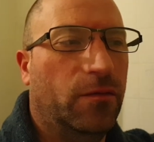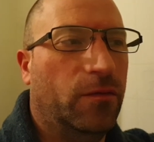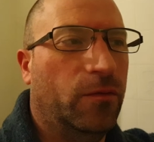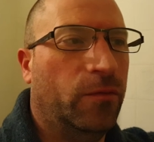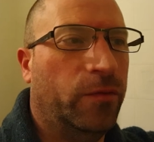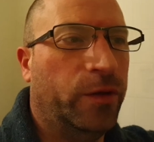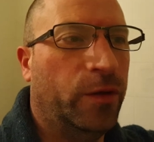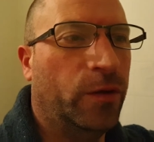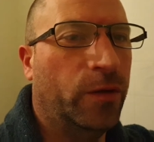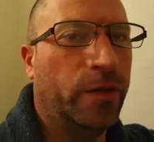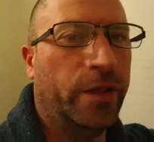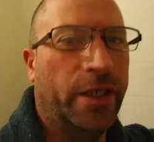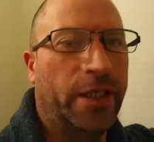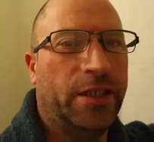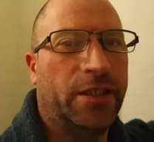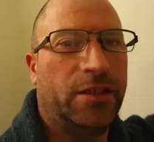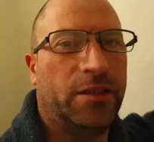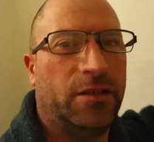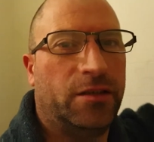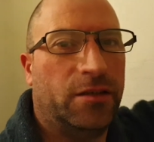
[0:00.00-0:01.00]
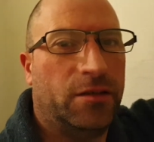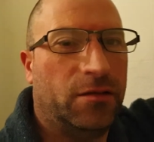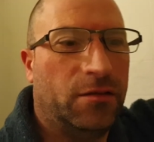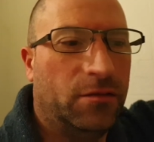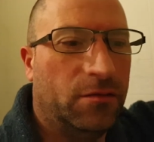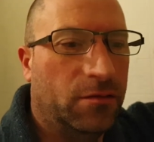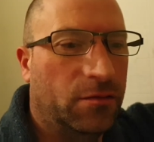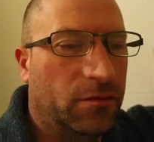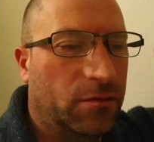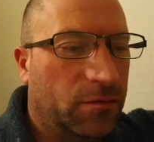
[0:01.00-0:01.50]
we all this
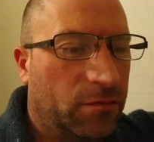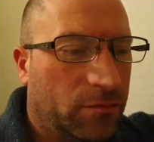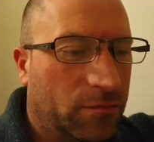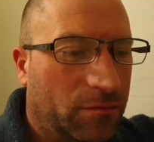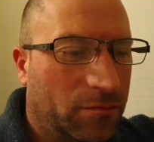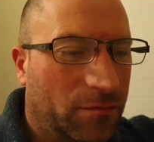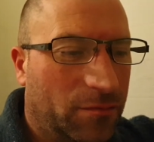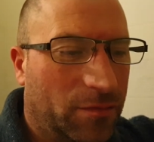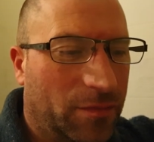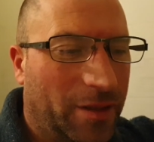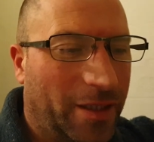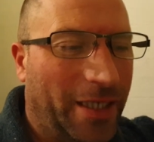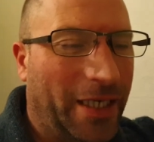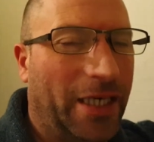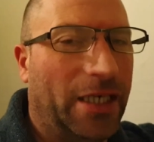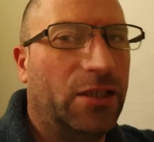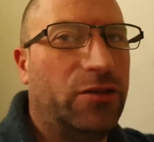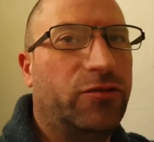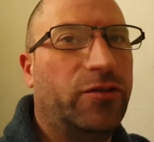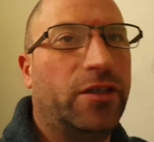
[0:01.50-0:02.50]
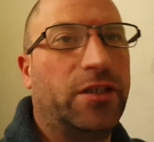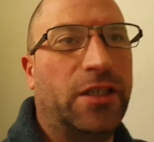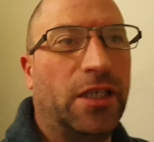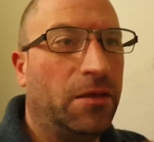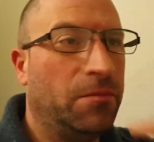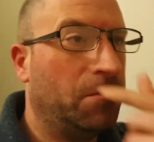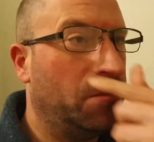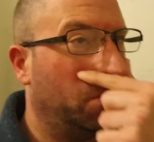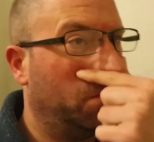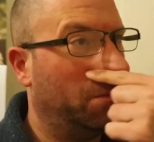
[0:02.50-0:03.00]
extra
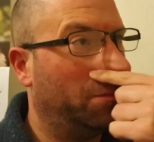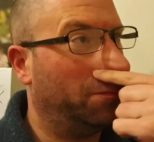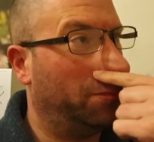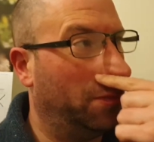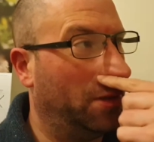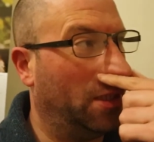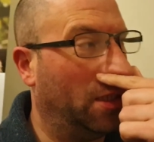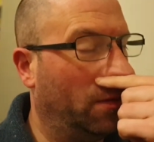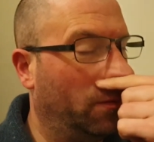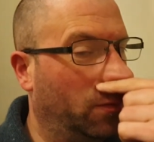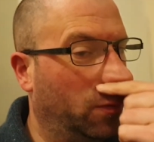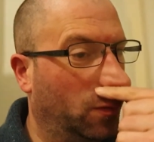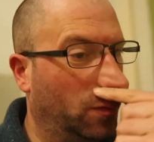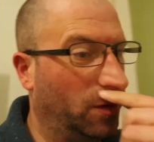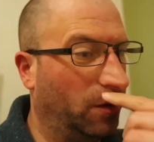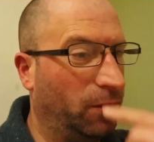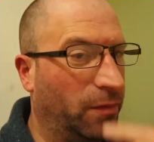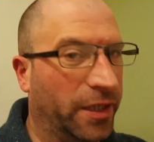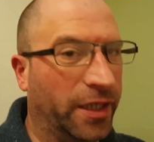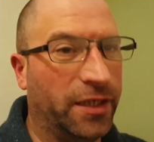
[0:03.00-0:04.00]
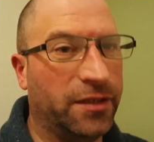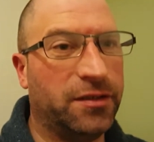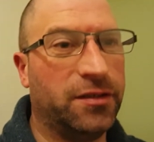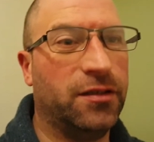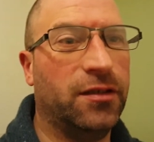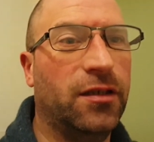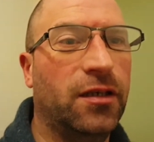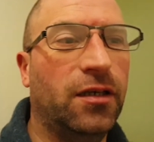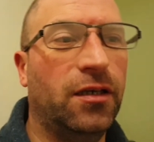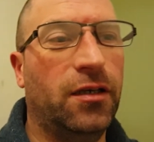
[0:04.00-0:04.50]
time that I've not normally had.
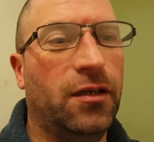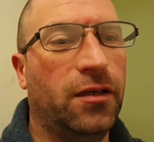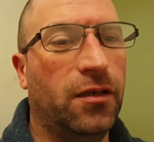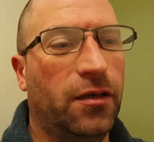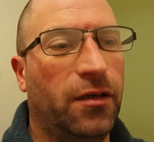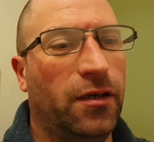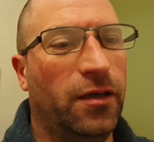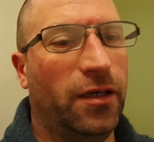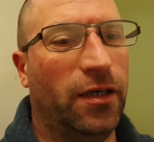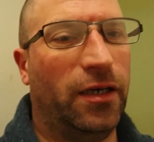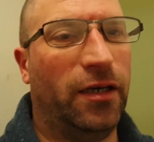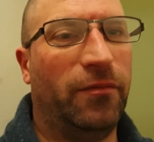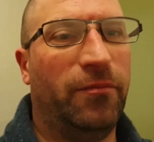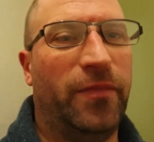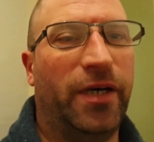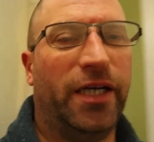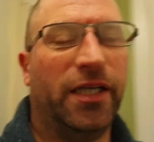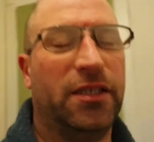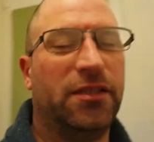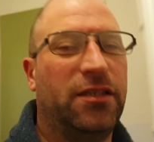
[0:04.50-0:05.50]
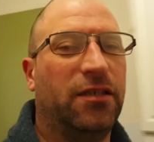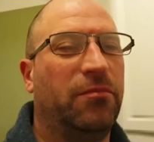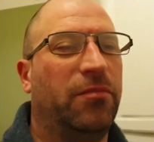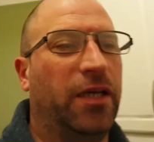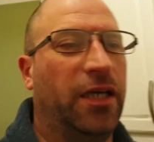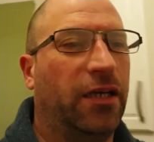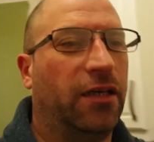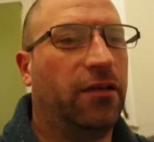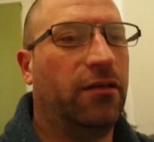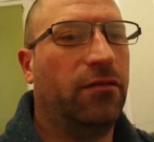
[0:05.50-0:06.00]
I've managed to
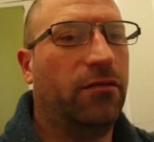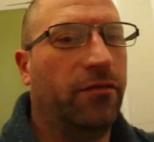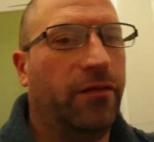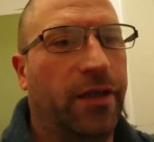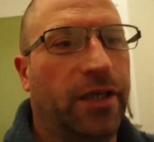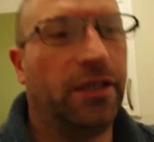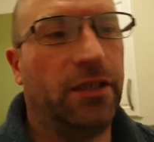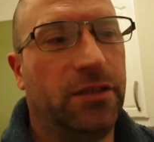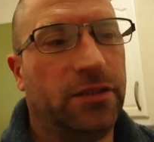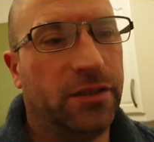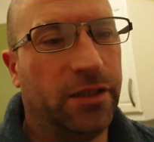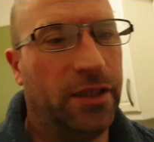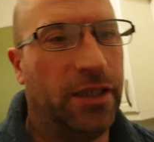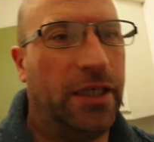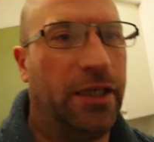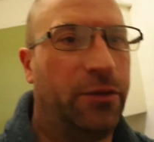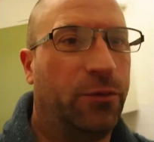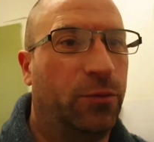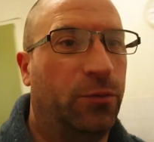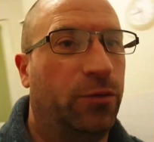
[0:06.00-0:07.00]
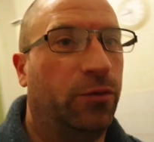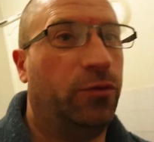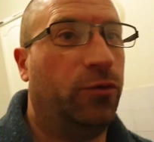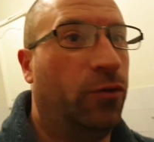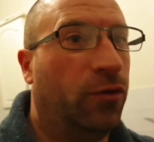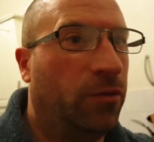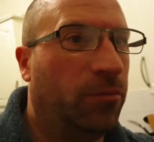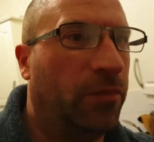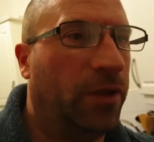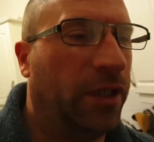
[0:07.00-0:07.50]
make things that I don't
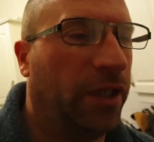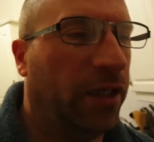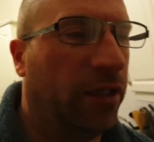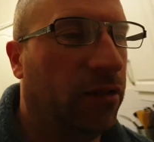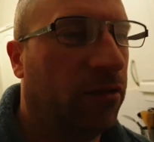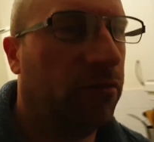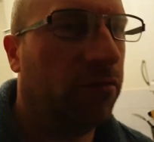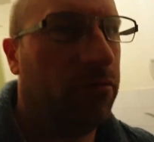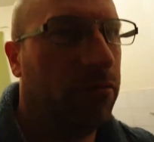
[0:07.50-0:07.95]
normally